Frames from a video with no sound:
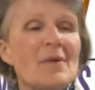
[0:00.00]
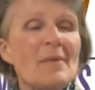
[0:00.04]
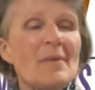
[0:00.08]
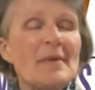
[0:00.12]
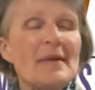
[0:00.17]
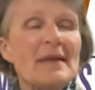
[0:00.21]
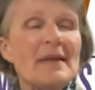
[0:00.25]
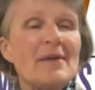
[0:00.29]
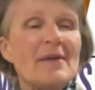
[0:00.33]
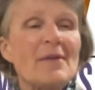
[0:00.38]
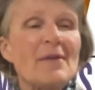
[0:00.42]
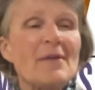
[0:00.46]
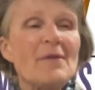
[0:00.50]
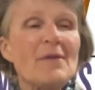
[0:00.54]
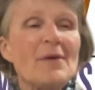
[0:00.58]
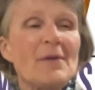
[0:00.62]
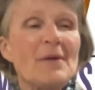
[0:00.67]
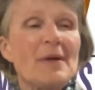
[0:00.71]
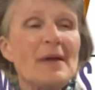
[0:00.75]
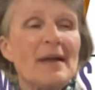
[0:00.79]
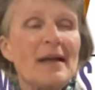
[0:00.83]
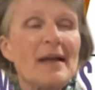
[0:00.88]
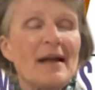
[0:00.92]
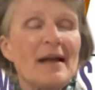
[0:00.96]
women there,
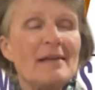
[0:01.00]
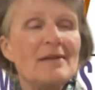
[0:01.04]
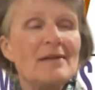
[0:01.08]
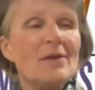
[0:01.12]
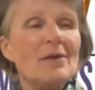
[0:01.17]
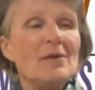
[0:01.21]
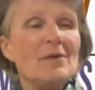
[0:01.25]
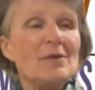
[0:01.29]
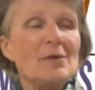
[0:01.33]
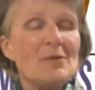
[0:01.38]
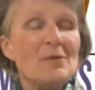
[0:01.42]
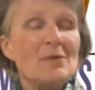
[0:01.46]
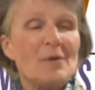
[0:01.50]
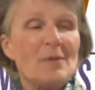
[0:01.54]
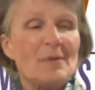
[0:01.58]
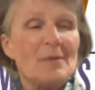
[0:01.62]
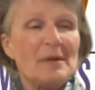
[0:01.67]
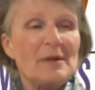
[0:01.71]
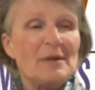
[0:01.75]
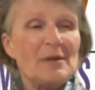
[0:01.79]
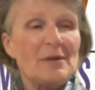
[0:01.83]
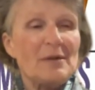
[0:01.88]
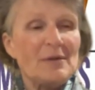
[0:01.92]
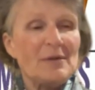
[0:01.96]
an older
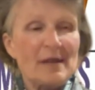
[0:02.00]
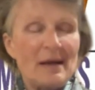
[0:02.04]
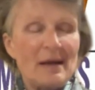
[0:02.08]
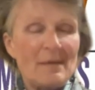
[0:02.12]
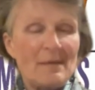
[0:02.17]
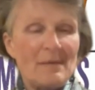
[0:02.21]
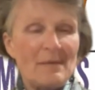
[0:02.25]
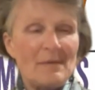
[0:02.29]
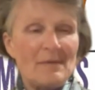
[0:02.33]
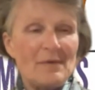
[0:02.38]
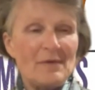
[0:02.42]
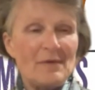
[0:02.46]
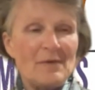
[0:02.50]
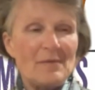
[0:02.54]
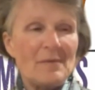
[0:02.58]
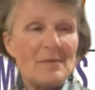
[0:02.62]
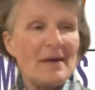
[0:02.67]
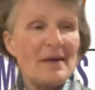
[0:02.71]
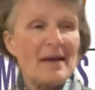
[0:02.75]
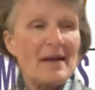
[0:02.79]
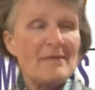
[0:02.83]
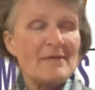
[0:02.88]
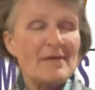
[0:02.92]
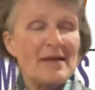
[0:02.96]
woman who'd come from
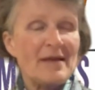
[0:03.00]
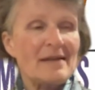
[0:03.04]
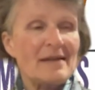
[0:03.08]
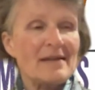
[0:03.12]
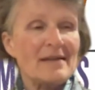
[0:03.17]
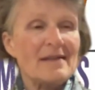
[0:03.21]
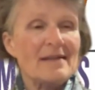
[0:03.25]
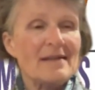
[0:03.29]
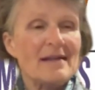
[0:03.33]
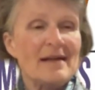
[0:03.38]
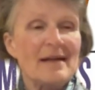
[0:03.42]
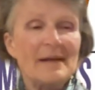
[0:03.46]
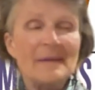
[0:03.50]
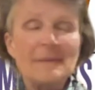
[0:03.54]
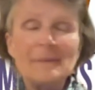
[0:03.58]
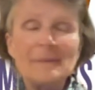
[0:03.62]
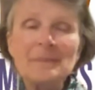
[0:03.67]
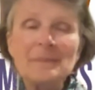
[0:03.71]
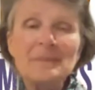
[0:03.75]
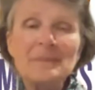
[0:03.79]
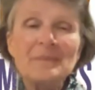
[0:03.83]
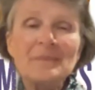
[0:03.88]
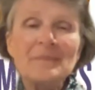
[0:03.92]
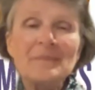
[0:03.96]

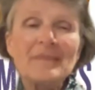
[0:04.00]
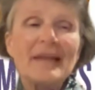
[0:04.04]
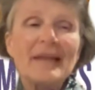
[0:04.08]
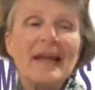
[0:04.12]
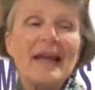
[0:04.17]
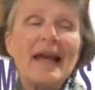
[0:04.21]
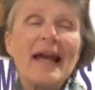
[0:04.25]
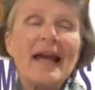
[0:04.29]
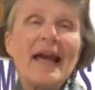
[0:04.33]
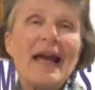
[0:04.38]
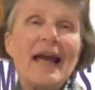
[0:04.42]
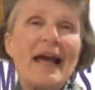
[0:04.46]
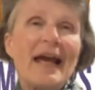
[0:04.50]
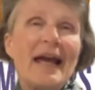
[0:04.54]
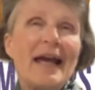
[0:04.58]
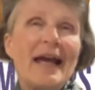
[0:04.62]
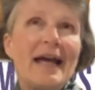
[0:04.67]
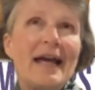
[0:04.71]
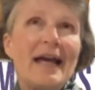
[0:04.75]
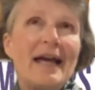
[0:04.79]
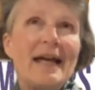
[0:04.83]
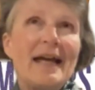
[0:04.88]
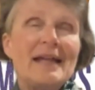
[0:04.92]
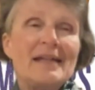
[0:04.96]
Afghanistan,
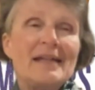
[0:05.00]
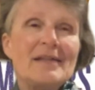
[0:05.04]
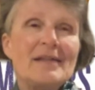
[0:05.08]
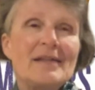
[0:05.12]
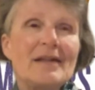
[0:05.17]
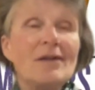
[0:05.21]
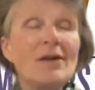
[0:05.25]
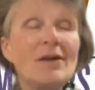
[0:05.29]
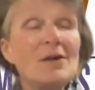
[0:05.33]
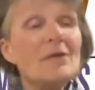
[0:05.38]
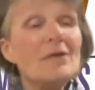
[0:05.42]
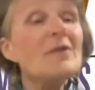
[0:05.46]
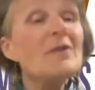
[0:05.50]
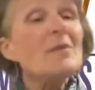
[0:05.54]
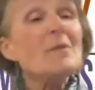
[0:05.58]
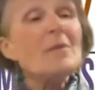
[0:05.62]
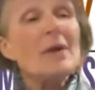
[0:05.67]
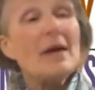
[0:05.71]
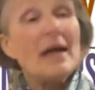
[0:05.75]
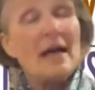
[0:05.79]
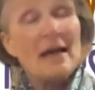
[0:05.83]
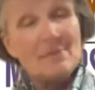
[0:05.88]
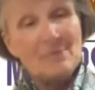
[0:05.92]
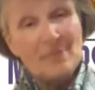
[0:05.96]
and a lot of them
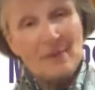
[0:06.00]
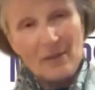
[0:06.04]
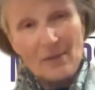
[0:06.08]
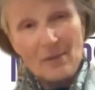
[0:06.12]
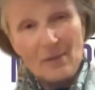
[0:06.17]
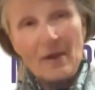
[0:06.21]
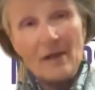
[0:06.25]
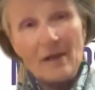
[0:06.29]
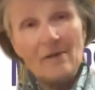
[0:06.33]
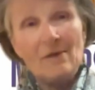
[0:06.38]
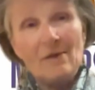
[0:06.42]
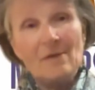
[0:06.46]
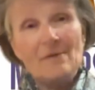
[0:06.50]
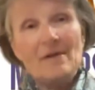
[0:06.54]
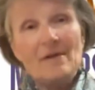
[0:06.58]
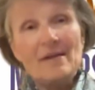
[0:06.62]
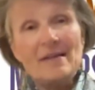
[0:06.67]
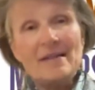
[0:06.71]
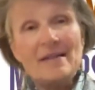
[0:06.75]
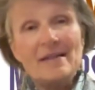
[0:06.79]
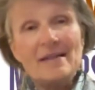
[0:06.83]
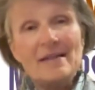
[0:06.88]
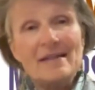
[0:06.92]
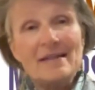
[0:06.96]
had been quite long
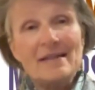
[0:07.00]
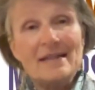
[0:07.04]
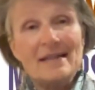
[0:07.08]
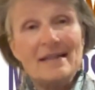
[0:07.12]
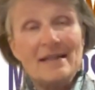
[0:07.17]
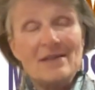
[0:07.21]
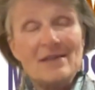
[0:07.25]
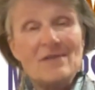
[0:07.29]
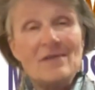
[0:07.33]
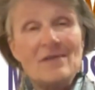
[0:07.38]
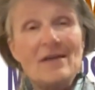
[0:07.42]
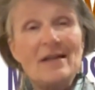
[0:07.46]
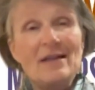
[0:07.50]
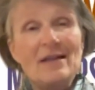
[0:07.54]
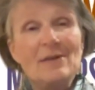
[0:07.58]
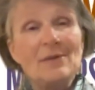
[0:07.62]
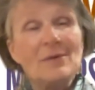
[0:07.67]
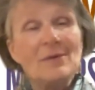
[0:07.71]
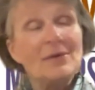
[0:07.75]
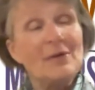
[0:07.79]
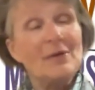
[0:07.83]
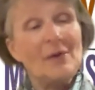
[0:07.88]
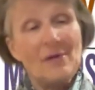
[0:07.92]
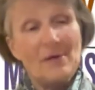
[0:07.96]
residents in Australia,
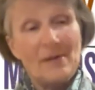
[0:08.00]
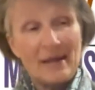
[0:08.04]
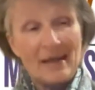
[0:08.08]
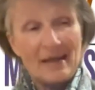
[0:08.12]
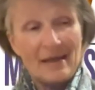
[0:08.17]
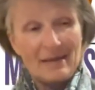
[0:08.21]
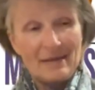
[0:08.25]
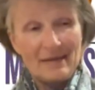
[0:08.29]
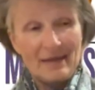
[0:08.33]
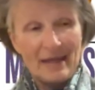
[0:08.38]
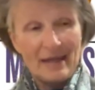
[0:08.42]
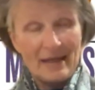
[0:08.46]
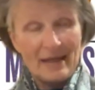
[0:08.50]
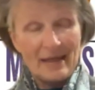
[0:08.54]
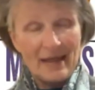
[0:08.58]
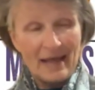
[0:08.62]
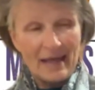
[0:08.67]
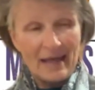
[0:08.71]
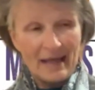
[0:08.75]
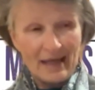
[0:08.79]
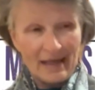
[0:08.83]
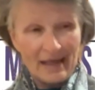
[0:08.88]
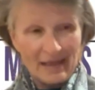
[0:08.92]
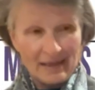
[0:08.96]
although they
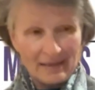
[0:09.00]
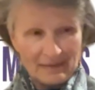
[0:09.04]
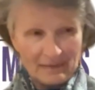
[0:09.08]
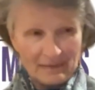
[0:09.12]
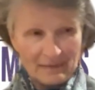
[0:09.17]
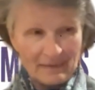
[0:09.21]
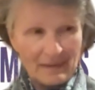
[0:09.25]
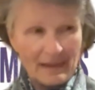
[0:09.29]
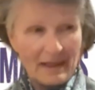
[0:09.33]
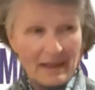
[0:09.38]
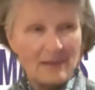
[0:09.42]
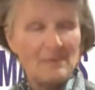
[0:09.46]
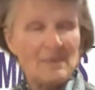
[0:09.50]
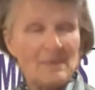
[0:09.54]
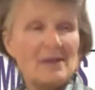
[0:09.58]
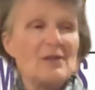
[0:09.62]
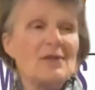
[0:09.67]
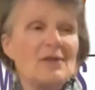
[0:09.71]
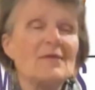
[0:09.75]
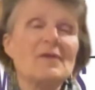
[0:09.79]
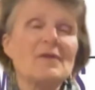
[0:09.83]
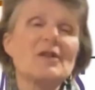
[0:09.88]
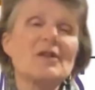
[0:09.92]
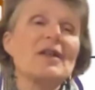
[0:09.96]
hadn't had
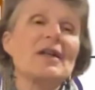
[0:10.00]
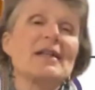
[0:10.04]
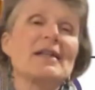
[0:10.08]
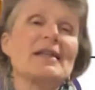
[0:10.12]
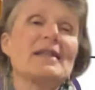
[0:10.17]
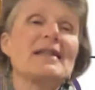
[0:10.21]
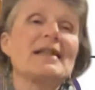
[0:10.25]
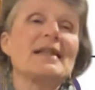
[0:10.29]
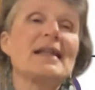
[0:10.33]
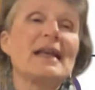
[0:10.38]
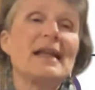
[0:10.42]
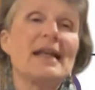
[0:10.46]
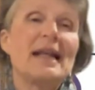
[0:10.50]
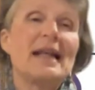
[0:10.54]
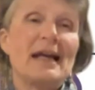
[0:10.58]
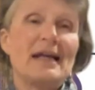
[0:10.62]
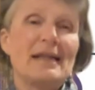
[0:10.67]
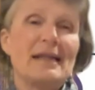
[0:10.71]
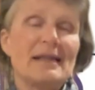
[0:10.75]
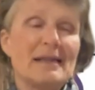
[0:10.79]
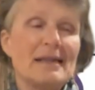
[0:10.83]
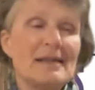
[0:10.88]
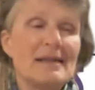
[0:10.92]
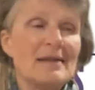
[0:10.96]
much of a chance to get
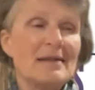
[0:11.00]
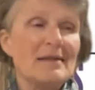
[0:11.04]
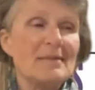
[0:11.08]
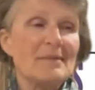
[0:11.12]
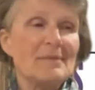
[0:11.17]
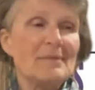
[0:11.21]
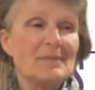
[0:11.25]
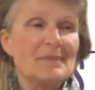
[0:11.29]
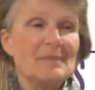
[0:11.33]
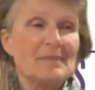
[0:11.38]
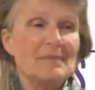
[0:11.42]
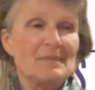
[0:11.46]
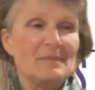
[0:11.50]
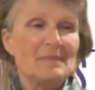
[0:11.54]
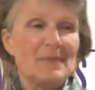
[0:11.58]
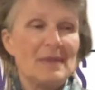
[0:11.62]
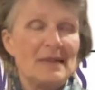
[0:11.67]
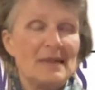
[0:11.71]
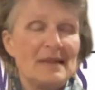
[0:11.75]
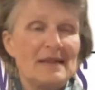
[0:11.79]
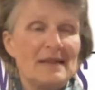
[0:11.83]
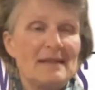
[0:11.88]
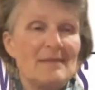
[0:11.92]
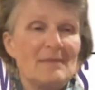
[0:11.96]
out and
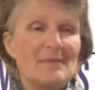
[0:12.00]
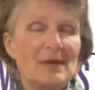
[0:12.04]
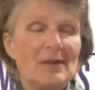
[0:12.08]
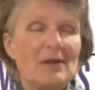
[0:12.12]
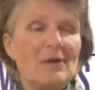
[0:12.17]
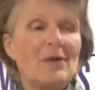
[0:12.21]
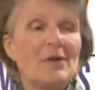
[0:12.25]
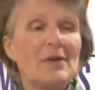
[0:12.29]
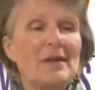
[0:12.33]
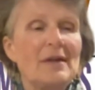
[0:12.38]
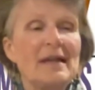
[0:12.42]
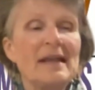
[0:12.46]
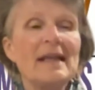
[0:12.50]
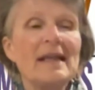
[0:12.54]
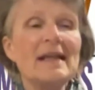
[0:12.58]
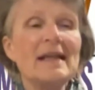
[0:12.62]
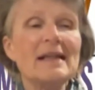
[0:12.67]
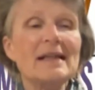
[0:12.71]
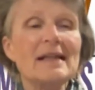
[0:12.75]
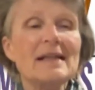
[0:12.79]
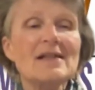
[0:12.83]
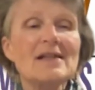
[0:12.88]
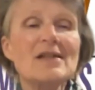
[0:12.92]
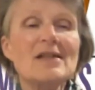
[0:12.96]
be learning
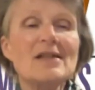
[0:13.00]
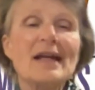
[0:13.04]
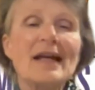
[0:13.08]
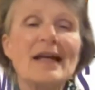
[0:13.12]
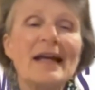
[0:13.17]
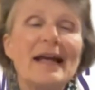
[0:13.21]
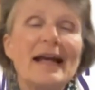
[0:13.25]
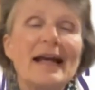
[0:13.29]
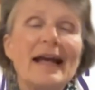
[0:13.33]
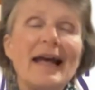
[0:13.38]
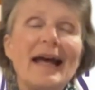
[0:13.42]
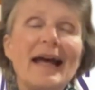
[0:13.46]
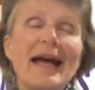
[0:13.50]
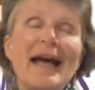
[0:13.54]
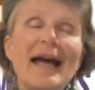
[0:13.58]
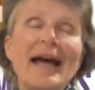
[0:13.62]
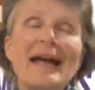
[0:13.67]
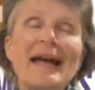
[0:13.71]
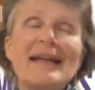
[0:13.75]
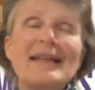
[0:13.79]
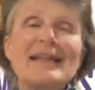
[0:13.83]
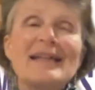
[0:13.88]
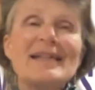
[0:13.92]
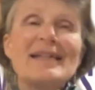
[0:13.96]
English.
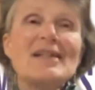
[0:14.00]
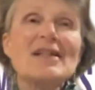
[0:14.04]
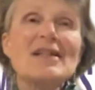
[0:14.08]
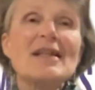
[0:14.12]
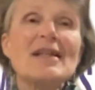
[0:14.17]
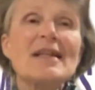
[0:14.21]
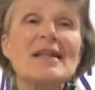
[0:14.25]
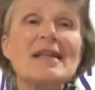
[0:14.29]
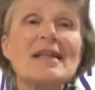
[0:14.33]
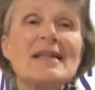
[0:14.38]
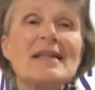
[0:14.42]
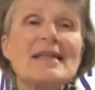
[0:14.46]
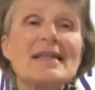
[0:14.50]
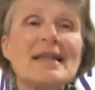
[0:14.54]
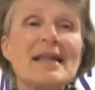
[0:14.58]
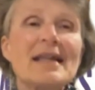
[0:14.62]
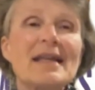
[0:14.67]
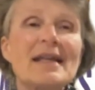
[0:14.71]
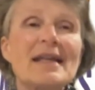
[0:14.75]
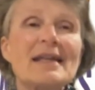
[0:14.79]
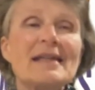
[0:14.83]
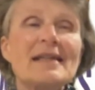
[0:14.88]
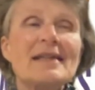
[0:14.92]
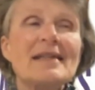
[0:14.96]
And she
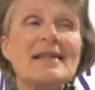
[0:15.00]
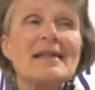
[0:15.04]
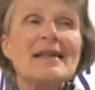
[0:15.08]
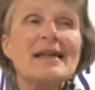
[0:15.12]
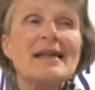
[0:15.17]
said,